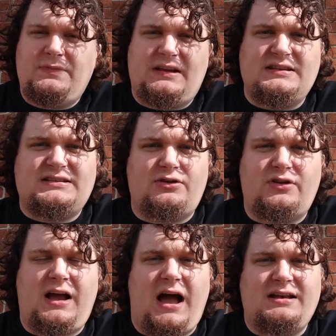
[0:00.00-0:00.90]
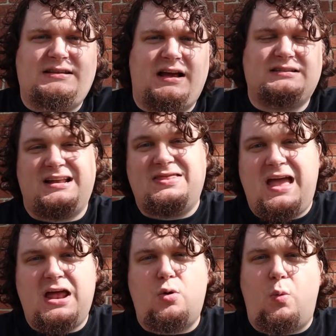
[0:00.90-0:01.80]
consider the context, and
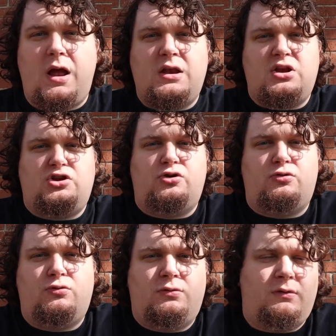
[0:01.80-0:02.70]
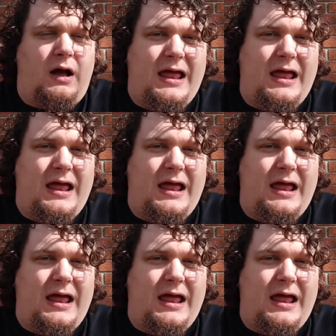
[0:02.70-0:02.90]
then when you